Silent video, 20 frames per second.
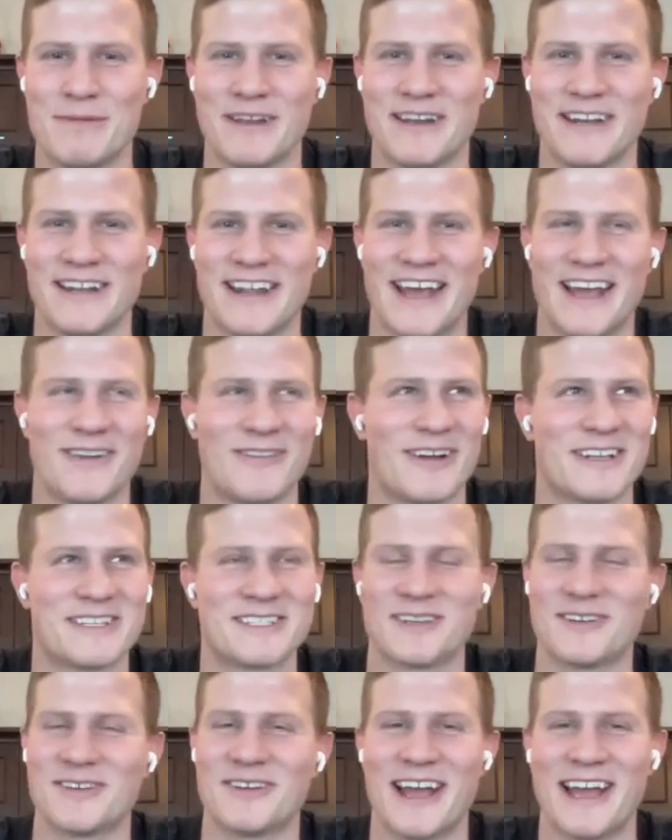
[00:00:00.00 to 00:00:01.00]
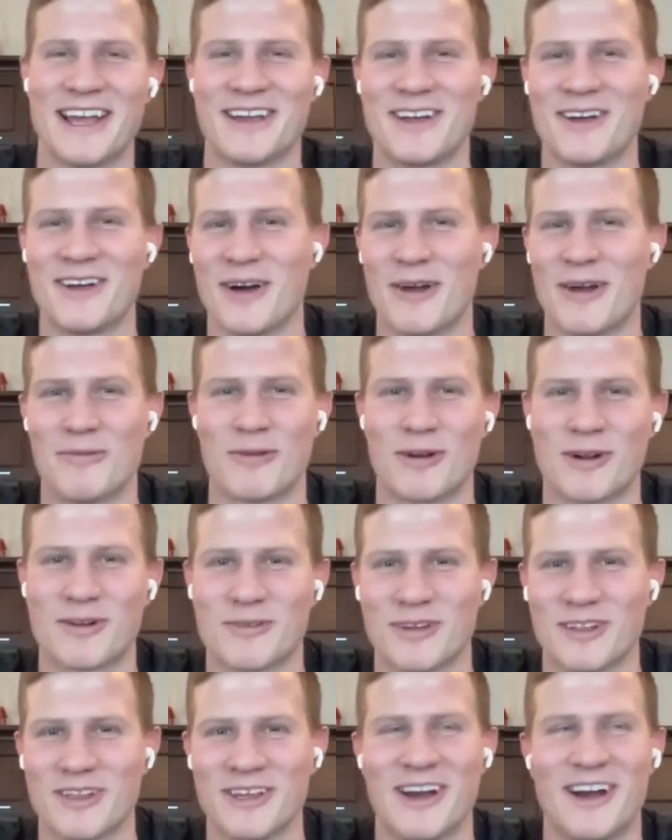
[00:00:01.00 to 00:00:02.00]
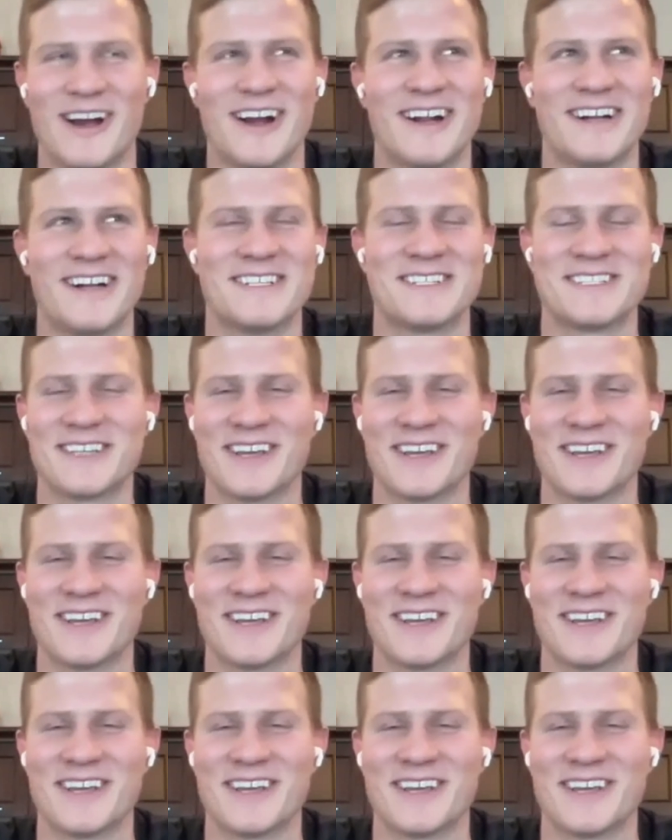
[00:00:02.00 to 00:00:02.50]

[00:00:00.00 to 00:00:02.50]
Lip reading: and I wrestle. I work really hard.